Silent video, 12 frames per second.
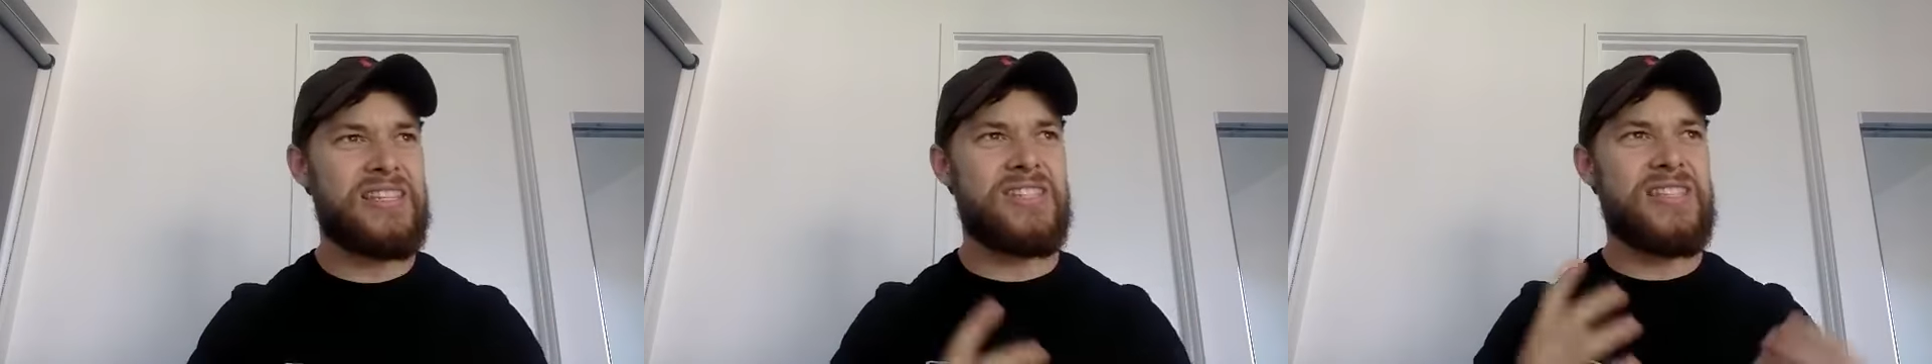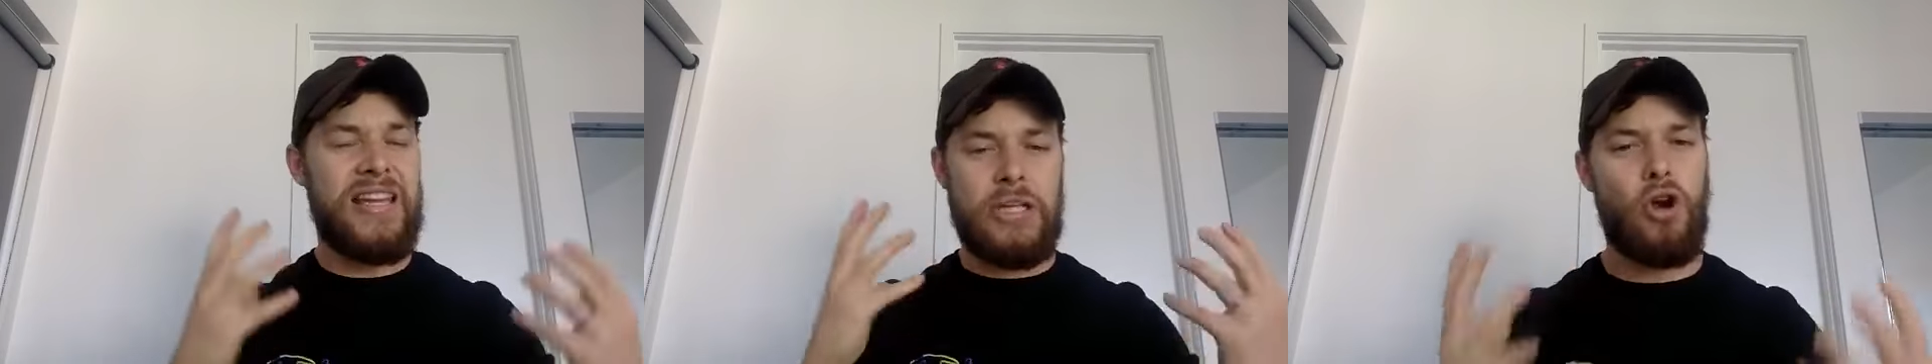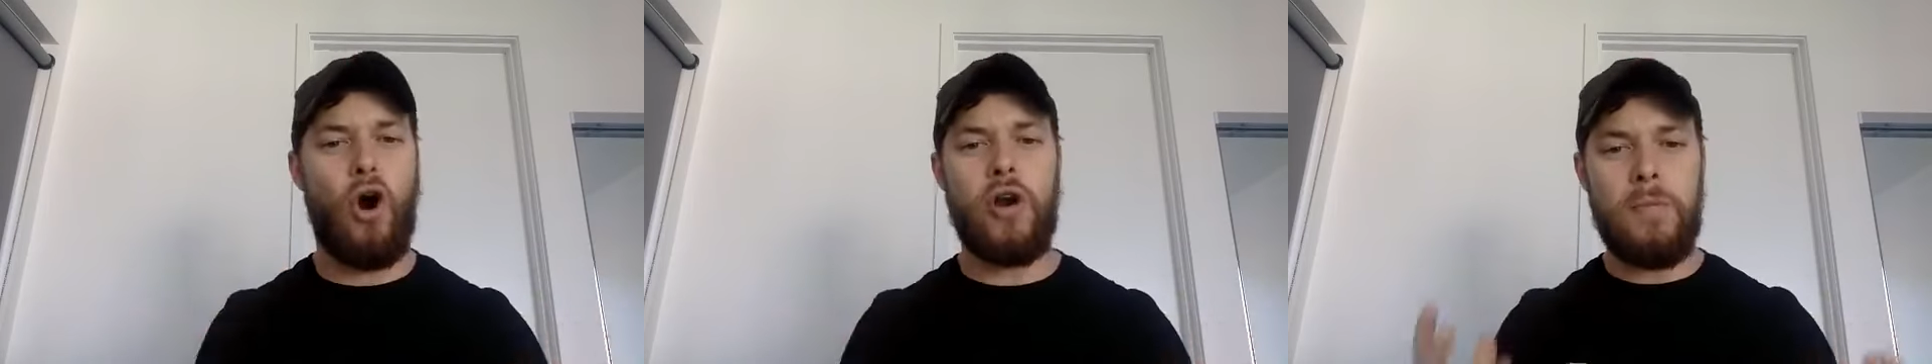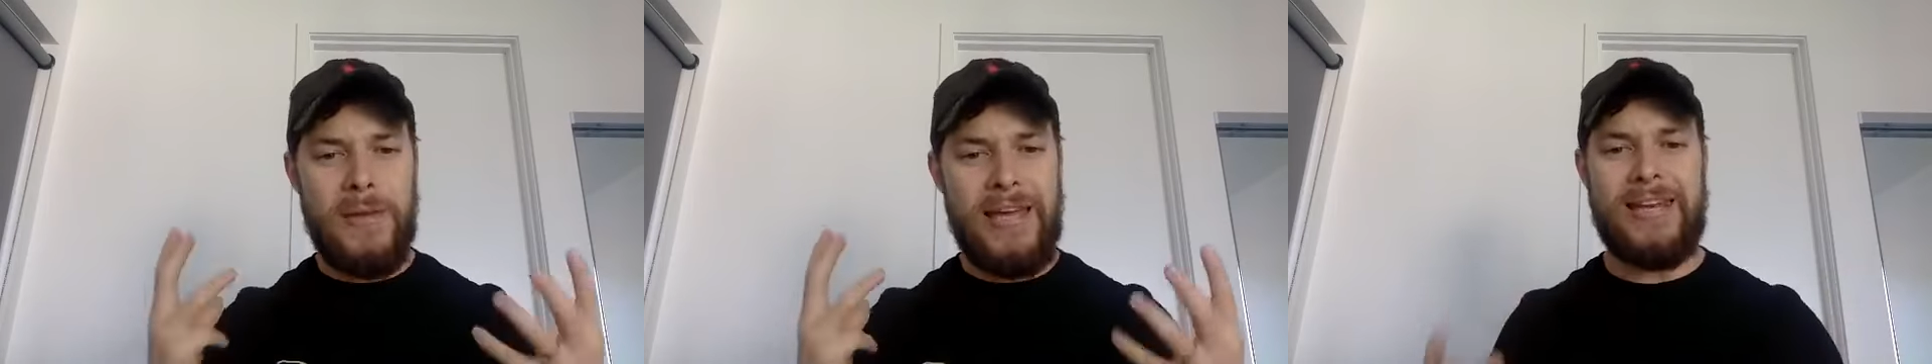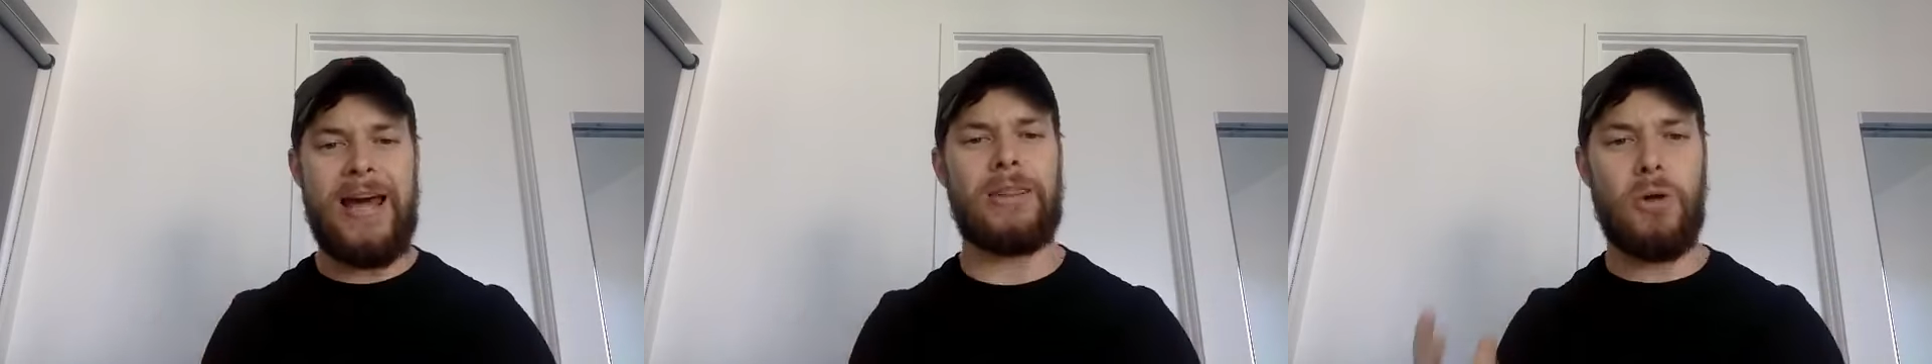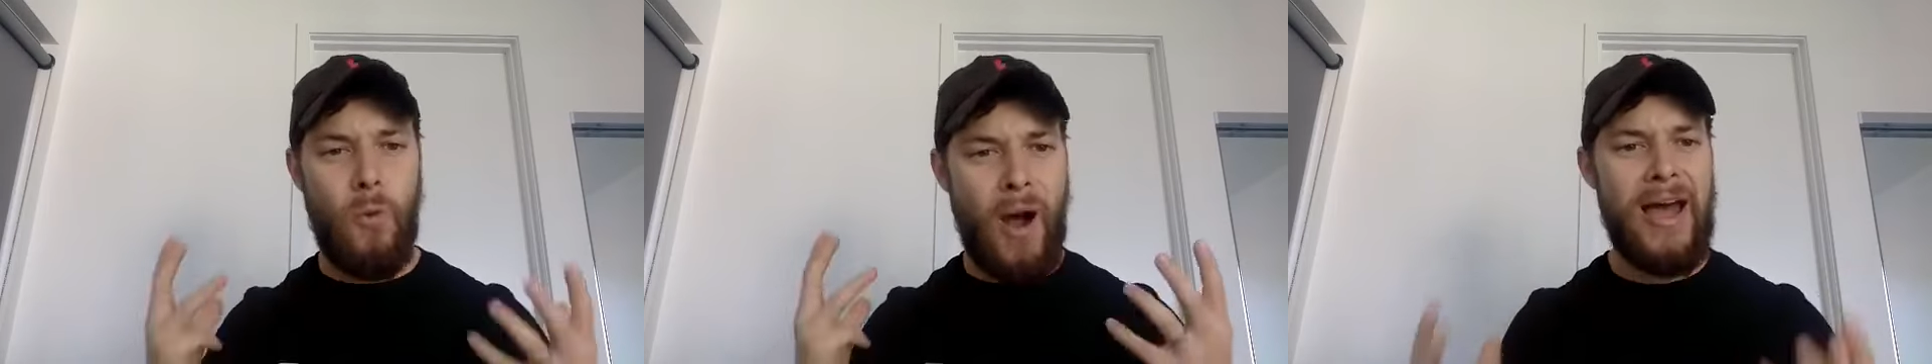there got to be
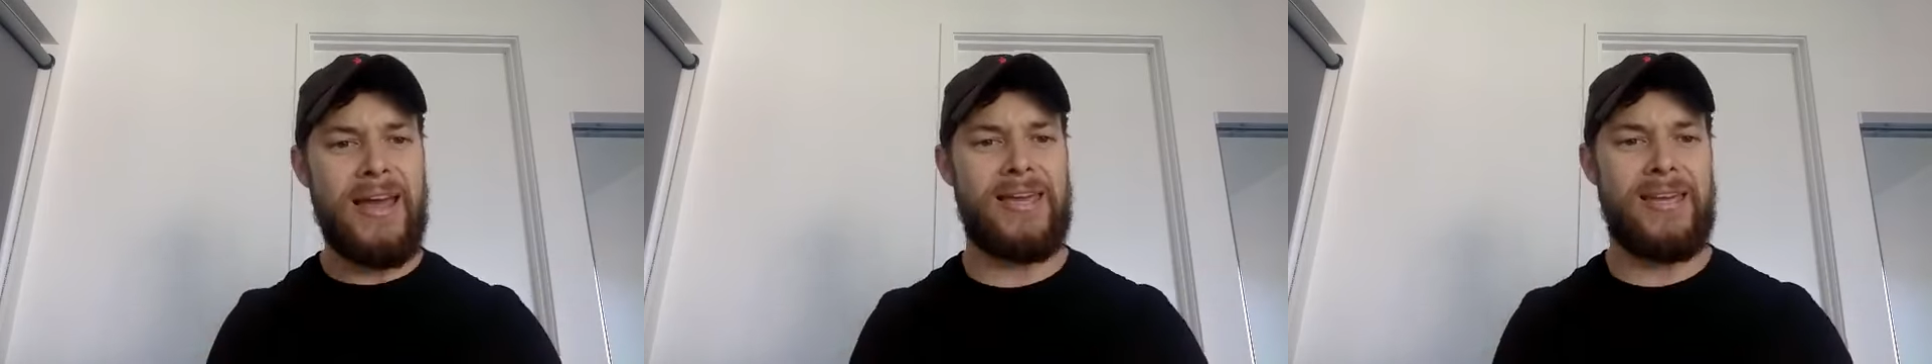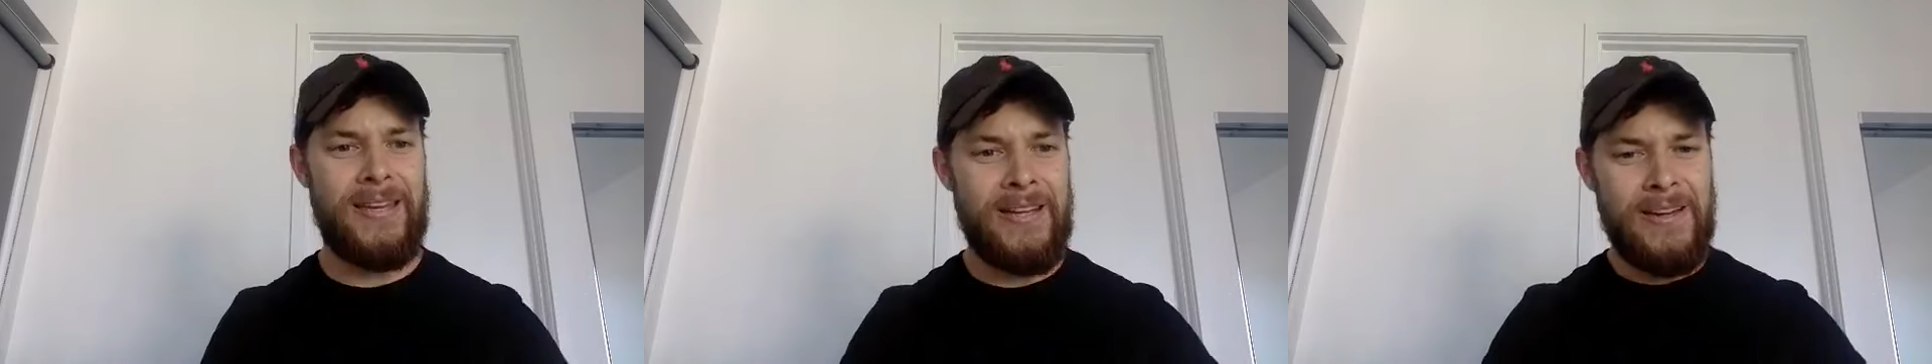another way.